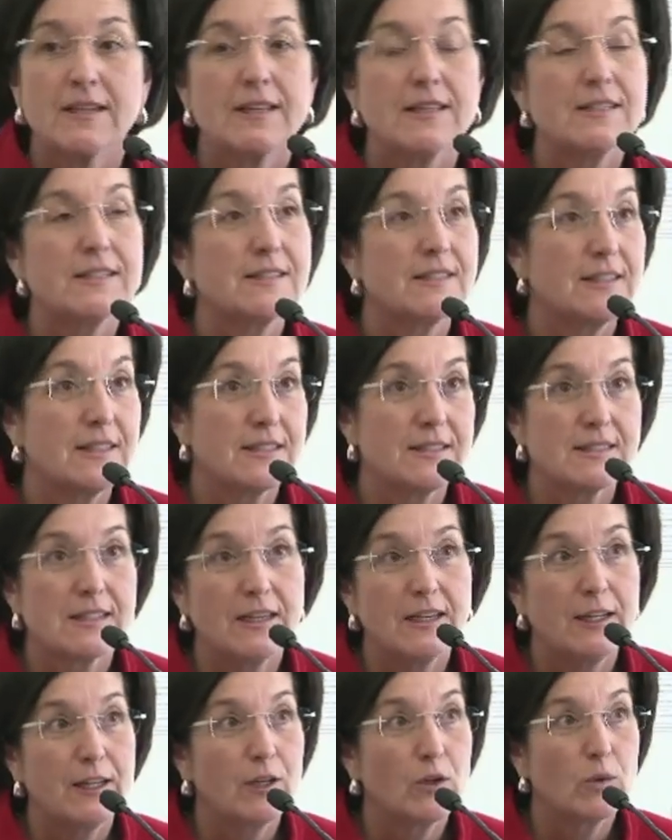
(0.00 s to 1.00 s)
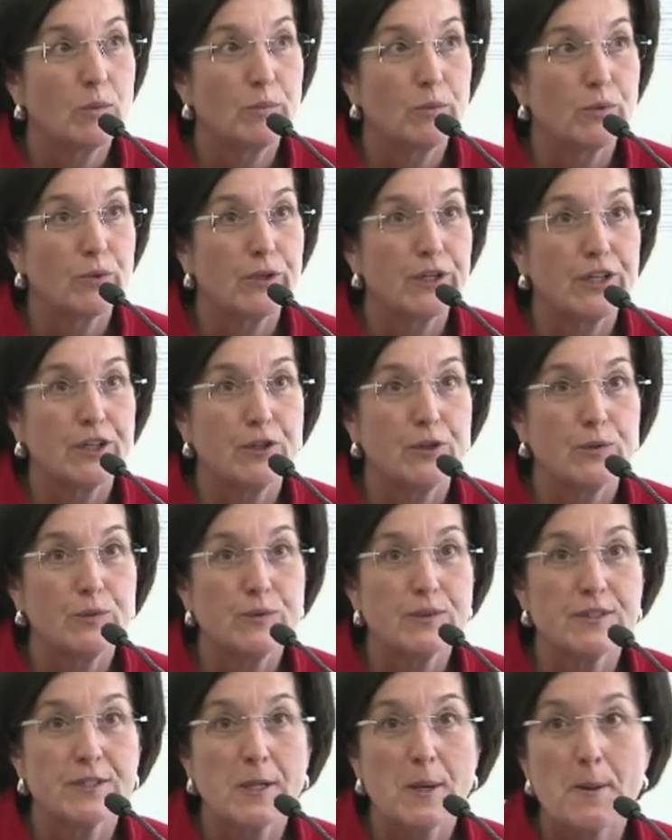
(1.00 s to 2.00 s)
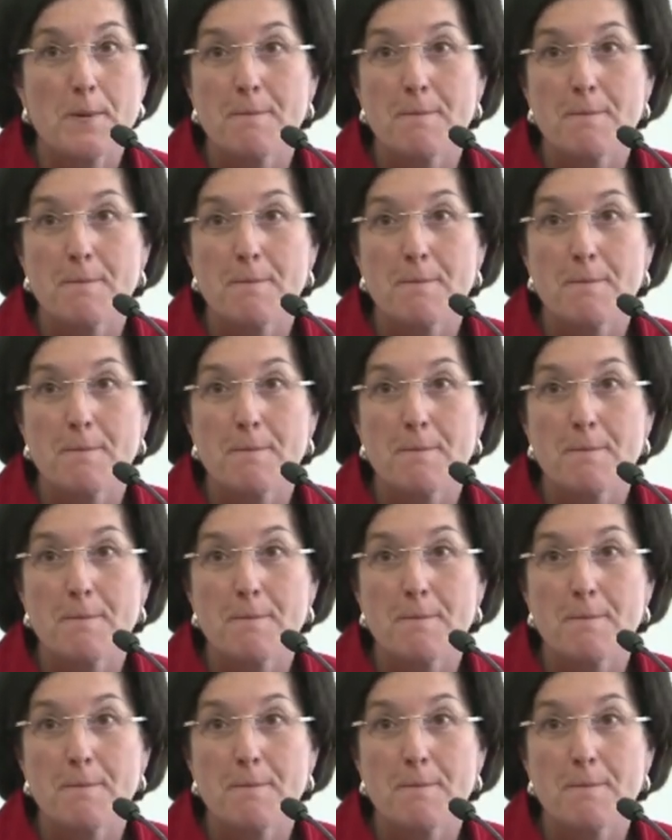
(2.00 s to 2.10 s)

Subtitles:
Is it exciting or boring news?